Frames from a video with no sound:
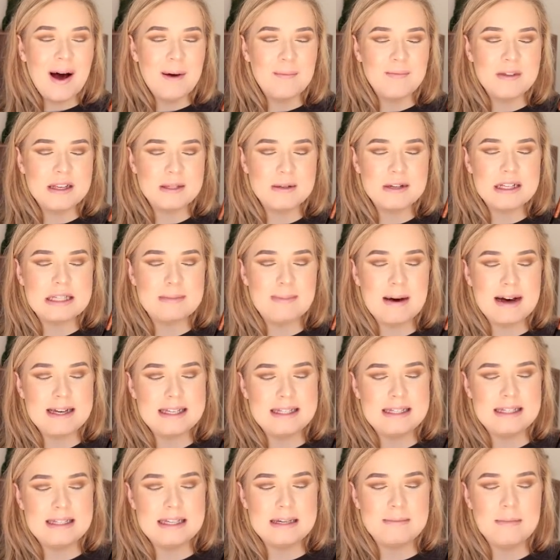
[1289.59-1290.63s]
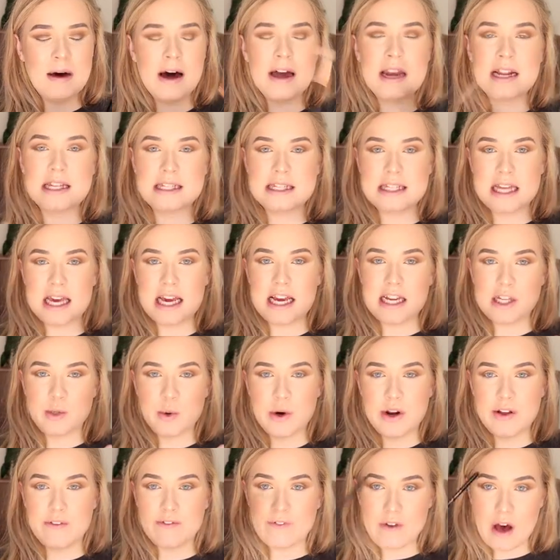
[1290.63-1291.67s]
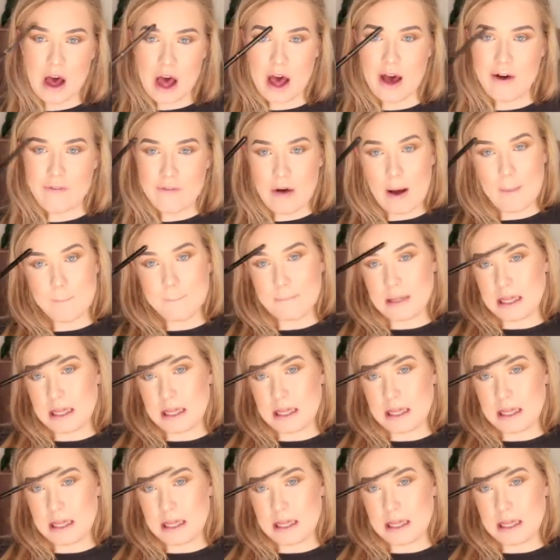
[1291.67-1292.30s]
This one's by Sigma and it's the E25